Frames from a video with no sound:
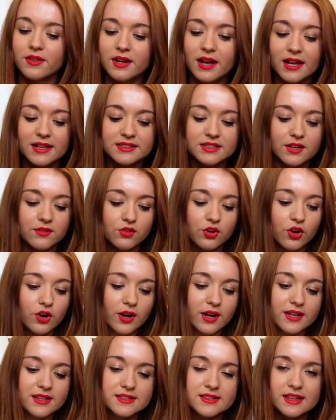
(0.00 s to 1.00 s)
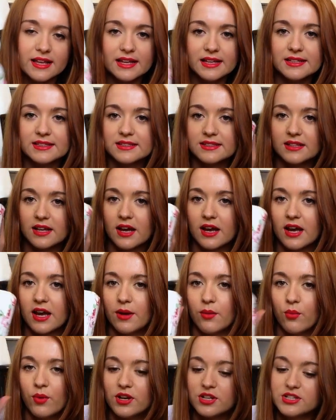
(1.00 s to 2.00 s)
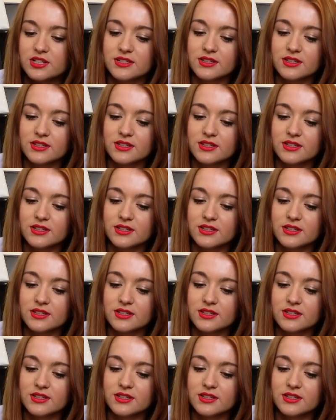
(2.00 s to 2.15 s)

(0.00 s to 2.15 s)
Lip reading: The next thing I've got is this, which